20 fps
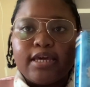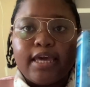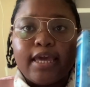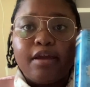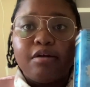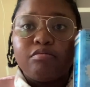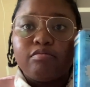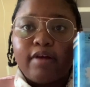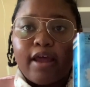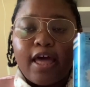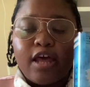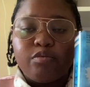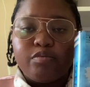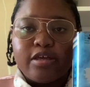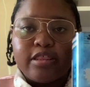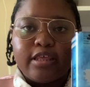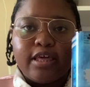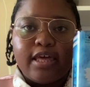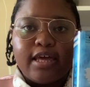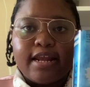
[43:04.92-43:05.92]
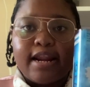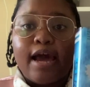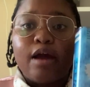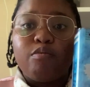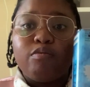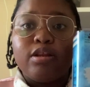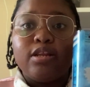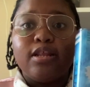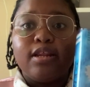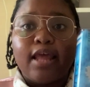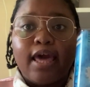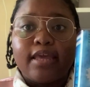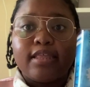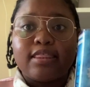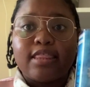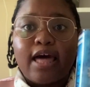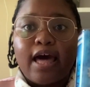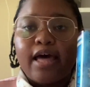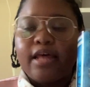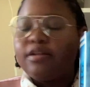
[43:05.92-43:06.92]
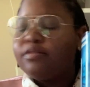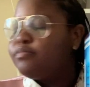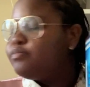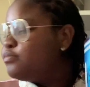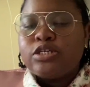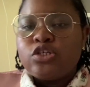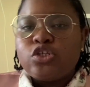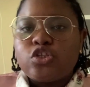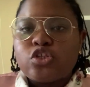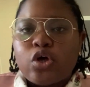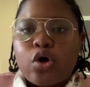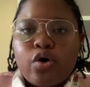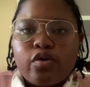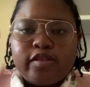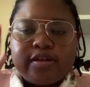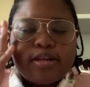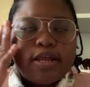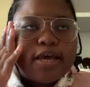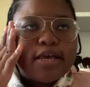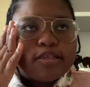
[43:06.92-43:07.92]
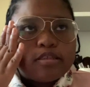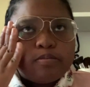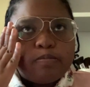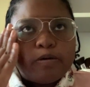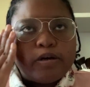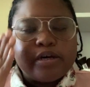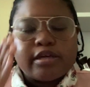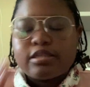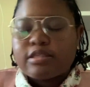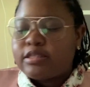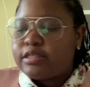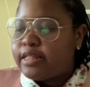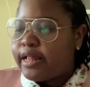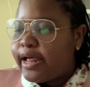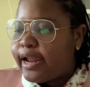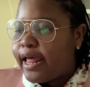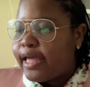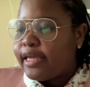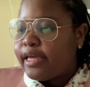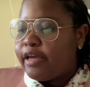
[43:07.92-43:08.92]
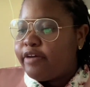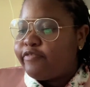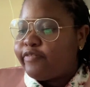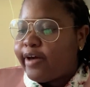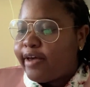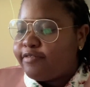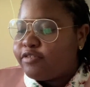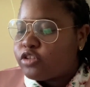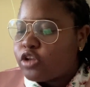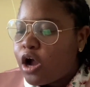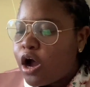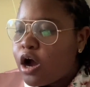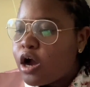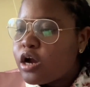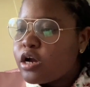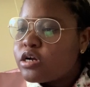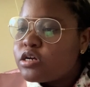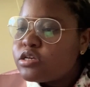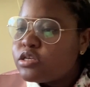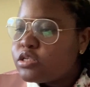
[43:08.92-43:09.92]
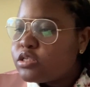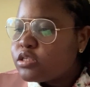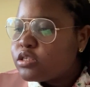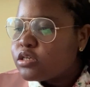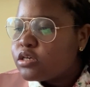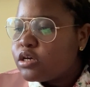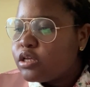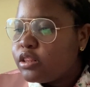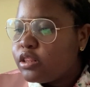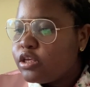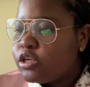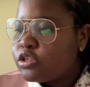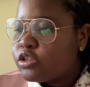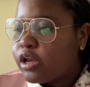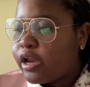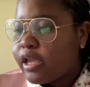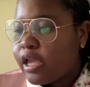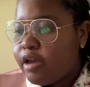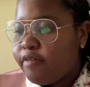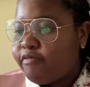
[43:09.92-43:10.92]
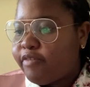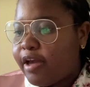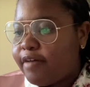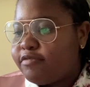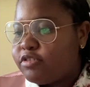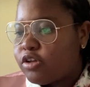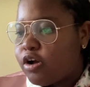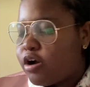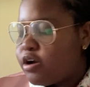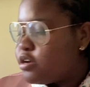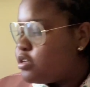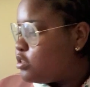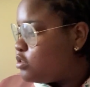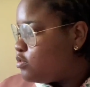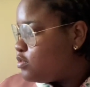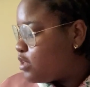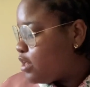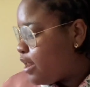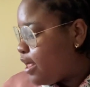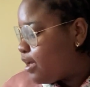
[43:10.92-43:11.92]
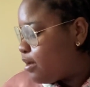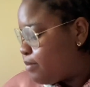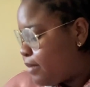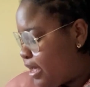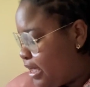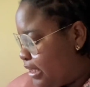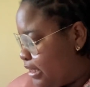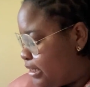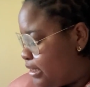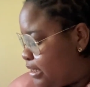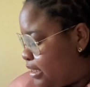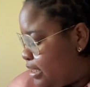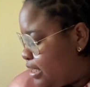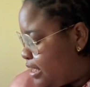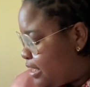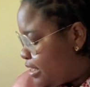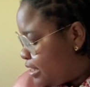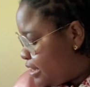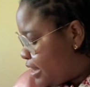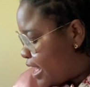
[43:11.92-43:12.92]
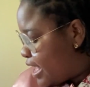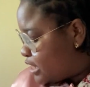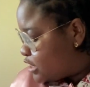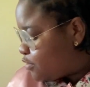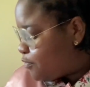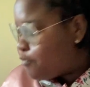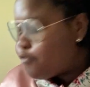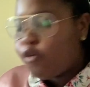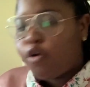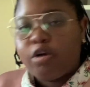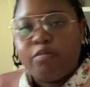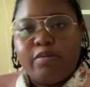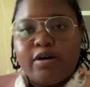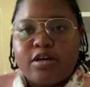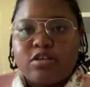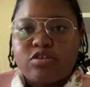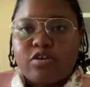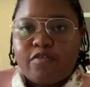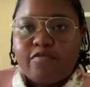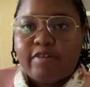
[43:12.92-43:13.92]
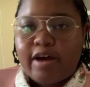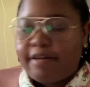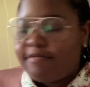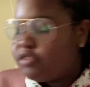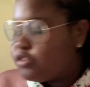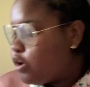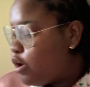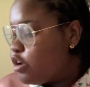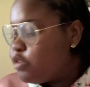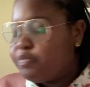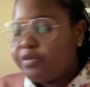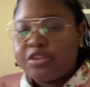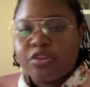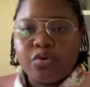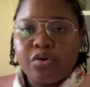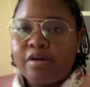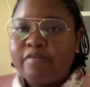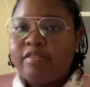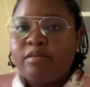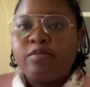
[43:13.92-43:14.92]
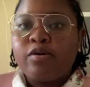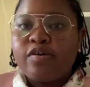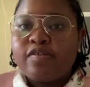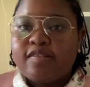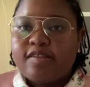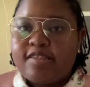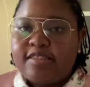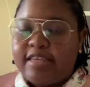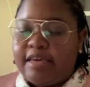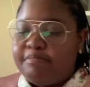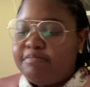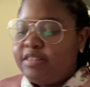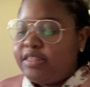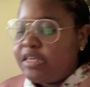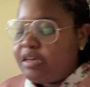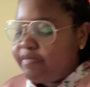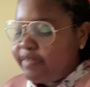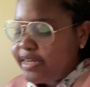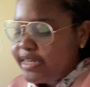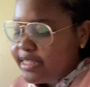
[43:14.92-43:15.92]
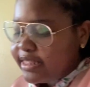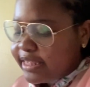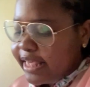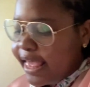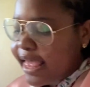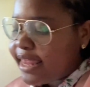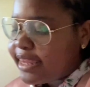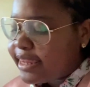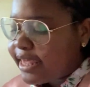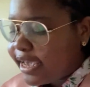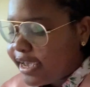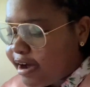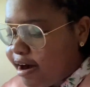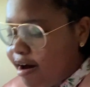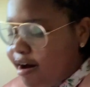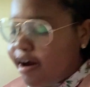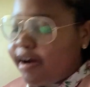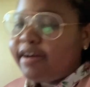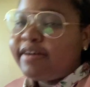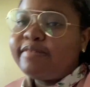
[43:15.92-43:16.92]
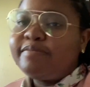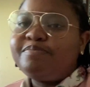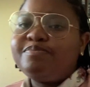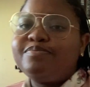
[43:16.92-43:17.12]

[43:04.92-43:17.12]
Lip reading: it ran with it, and I really liked that. So the next books that I gave 5 stars, these I gave 5 stars. These are like my last 4 books are 5 stars, but 3 of them are in the same series, and they are